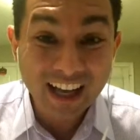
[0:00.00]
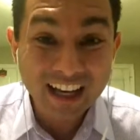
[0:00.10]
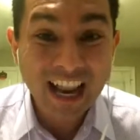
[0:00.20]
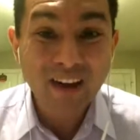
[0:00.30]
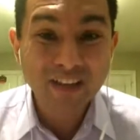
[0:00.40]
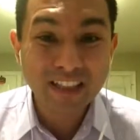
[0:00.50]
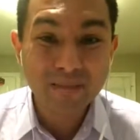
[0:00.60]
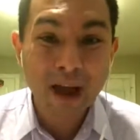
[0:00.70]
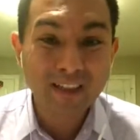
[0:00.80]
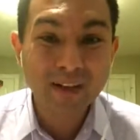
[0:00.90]
now sees
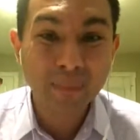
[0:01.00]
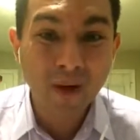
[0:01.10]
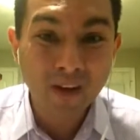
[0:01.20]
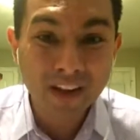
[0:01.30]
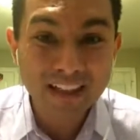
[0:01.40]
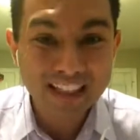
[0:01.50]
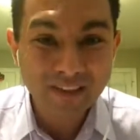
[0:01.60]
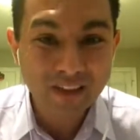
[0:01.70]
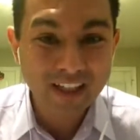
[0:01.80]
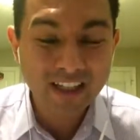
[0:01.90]
basketball on
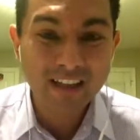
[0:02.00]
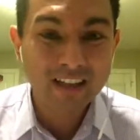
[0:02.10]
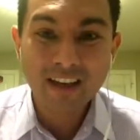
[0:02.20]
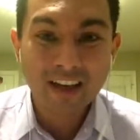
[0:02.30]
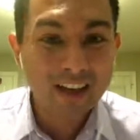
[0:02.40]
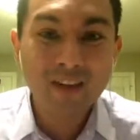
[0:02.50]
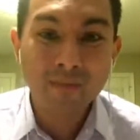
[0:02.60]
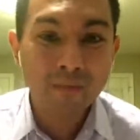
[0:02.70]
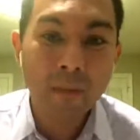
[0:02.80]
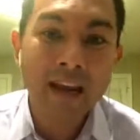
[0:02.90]
TV and
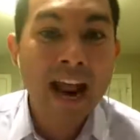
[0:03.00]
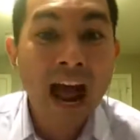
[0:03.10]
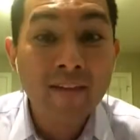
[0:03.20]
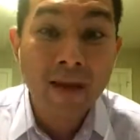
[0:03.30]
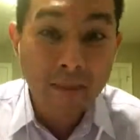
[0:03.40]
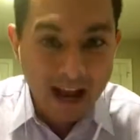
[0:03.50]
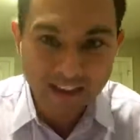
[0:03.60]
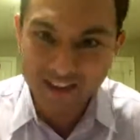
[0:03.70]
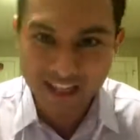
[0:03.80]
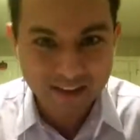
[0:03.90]
might not have that
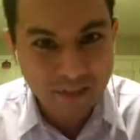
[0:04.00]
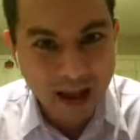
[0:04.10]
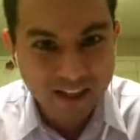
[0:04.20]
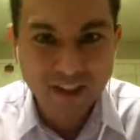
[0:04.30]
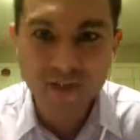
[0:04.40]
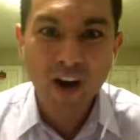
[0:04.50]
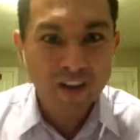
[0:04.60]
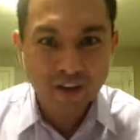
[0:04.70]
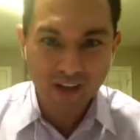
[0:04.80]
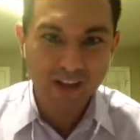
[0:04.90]
passion, has passion for
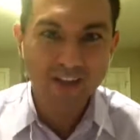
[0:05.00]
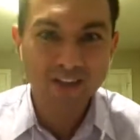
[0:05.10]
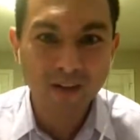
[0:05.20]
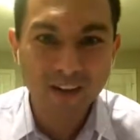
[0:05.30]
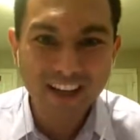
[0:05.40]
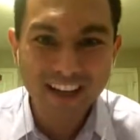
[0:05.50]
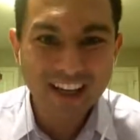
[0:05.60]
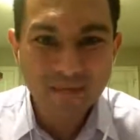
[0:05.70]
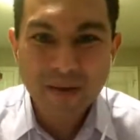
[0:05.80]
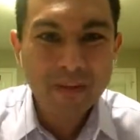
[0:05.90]
other things. So
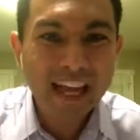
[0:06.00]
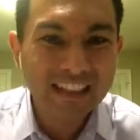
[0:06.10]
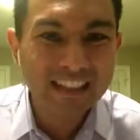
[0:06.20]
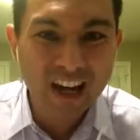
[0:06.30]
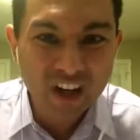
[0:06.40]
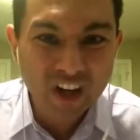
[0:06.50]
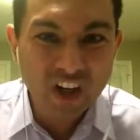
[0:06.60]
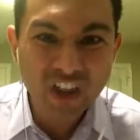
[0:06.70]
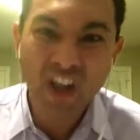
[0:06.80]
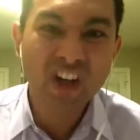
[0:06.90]
maybe that's not
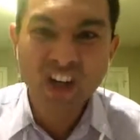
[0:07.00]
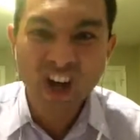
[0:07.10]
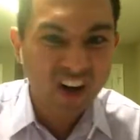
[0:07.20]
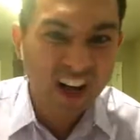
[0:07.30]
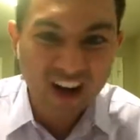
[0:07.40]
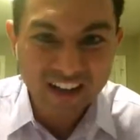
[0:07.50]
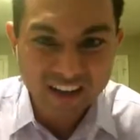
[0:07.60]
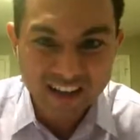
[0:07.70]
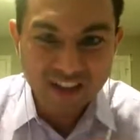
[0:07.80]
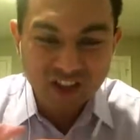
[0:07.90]
their target
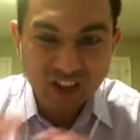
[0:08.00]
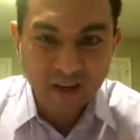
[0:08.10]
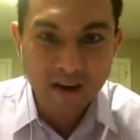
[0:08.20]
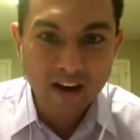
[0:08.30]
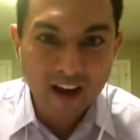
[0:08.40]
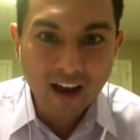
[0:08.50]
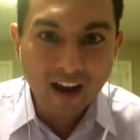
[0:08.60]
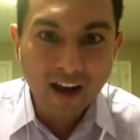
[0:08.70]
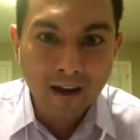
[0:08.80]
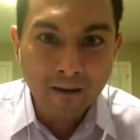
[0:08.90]
audience and shouldn't
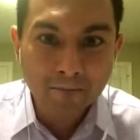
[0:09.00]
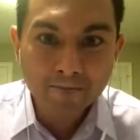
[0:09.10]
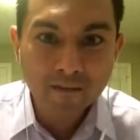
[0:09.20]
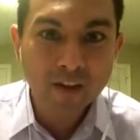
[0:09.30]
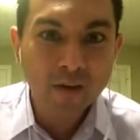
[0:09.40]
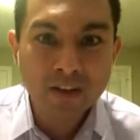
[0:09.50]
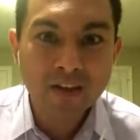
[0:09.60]
be